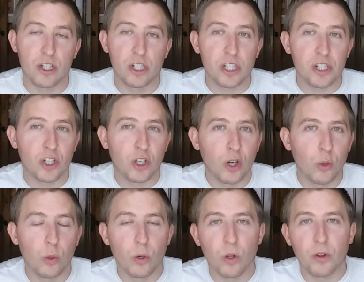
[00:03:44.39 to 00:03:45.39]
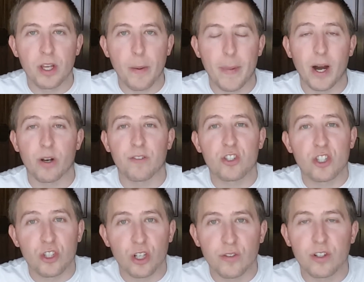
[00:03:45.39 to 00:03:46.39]
just to cool the amount of
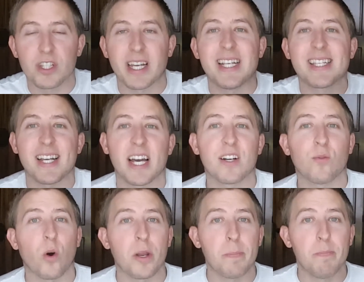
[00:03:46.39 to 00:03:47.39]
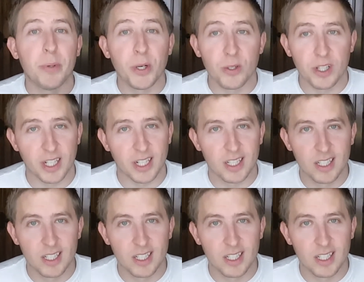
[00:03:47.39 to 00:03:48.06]
servers inside of one building.